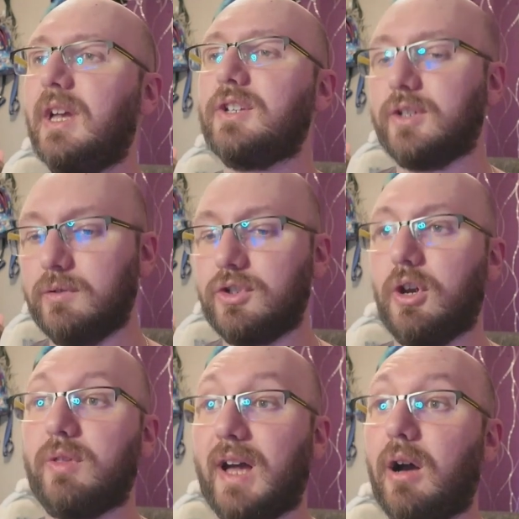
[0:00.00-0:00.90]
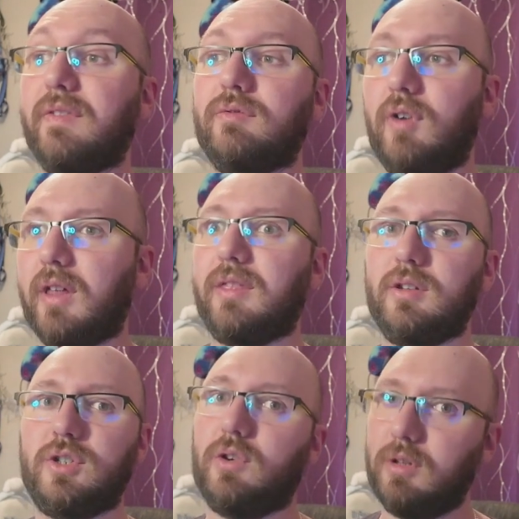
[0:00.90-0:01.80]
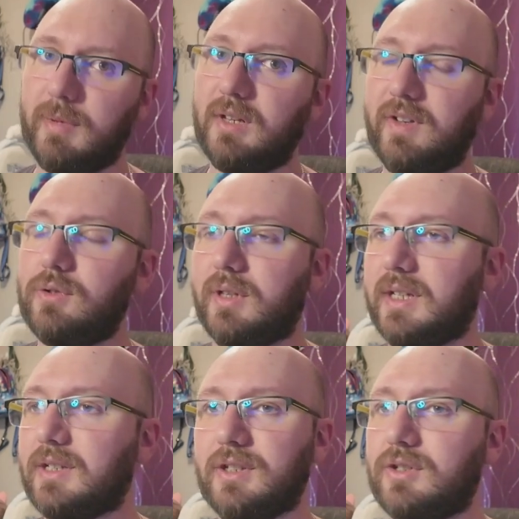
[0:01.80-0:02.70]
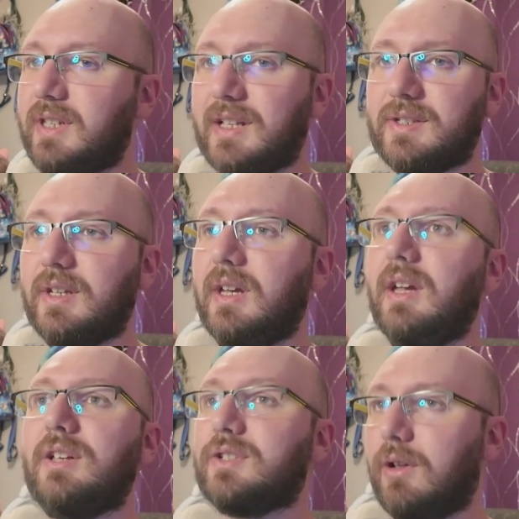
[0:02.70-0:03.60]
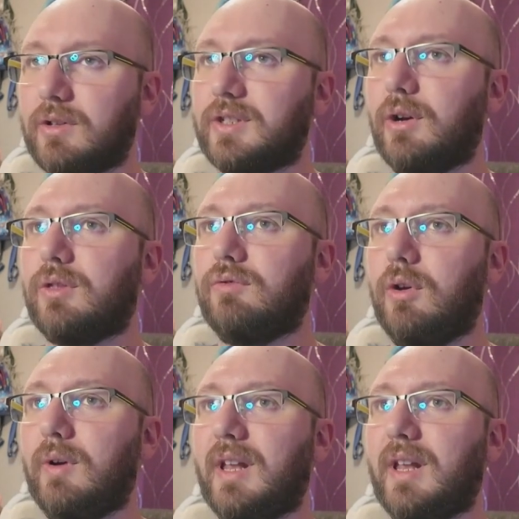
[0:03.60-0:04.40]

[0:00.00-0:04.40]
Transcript: so you'd show that off rather than show them individually, because it just takes so long to go through.